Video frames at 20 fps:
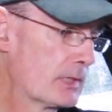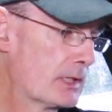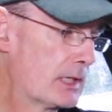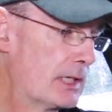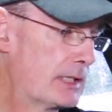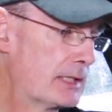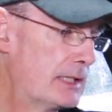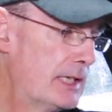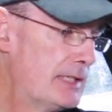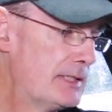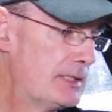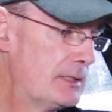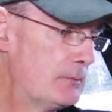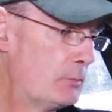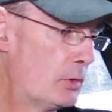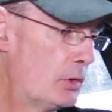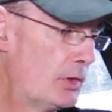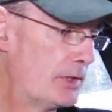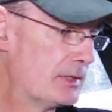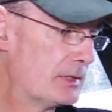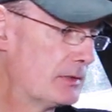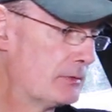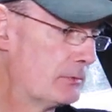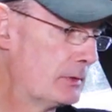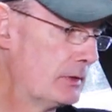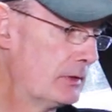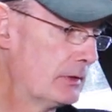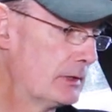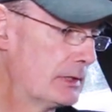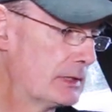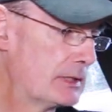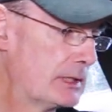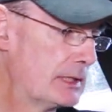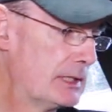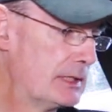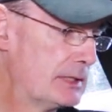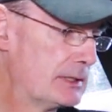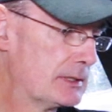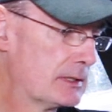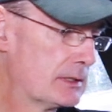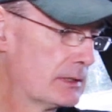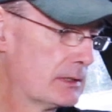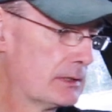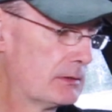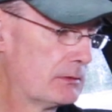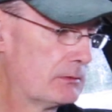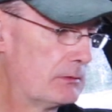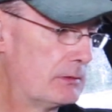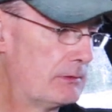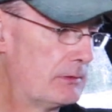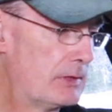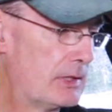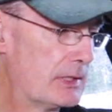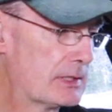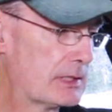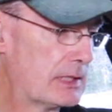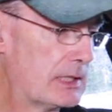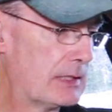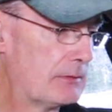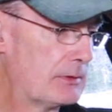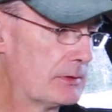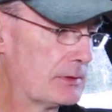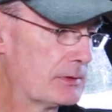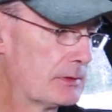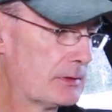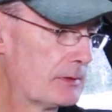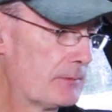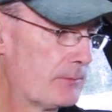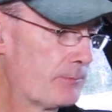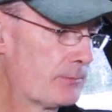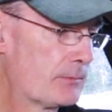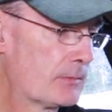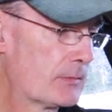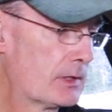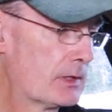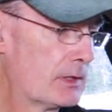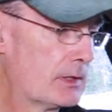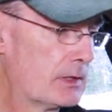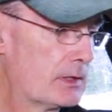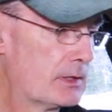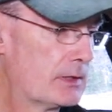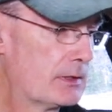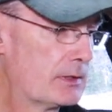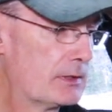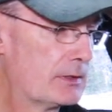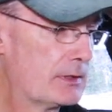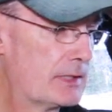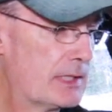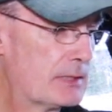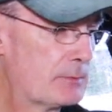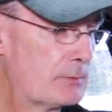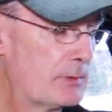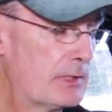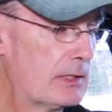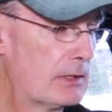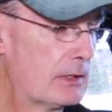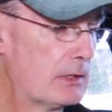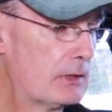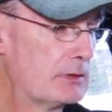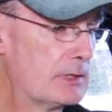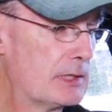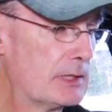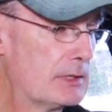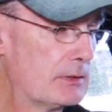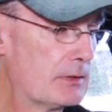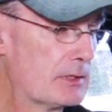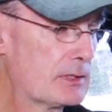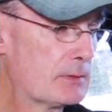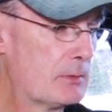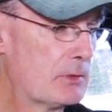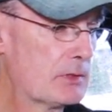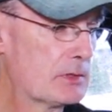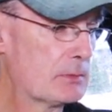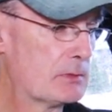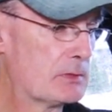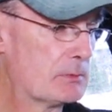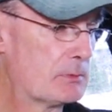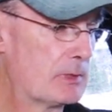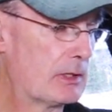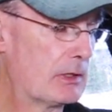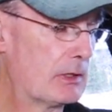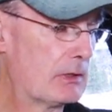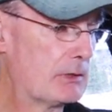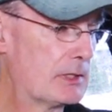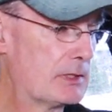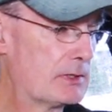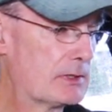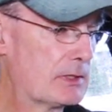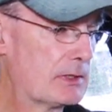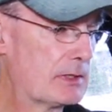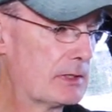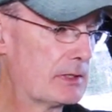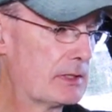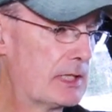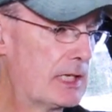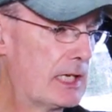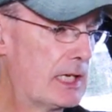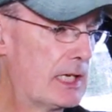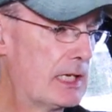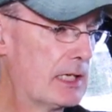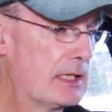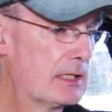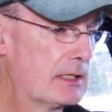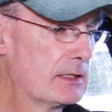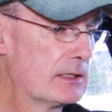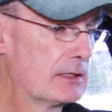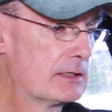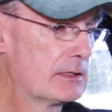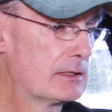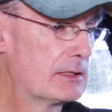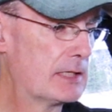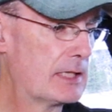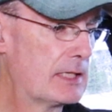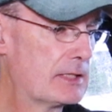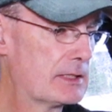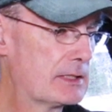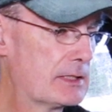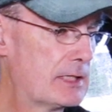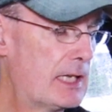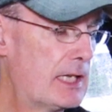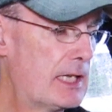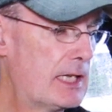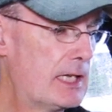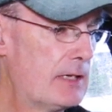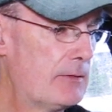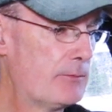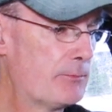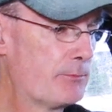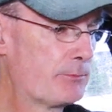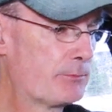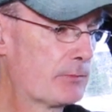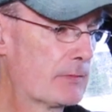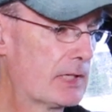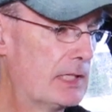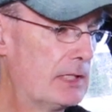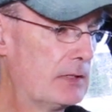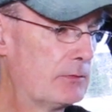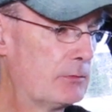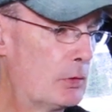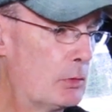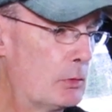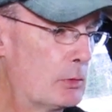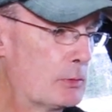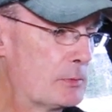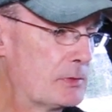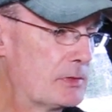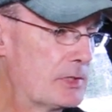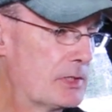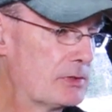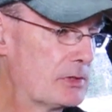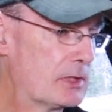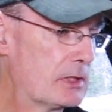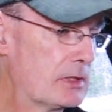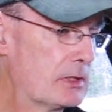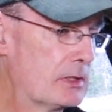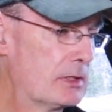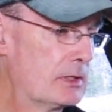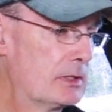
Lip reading: And case in point, if we look at these reverse levers, they're spring loaded, or they're supposed to be spring loaded, so that they stay in the forward position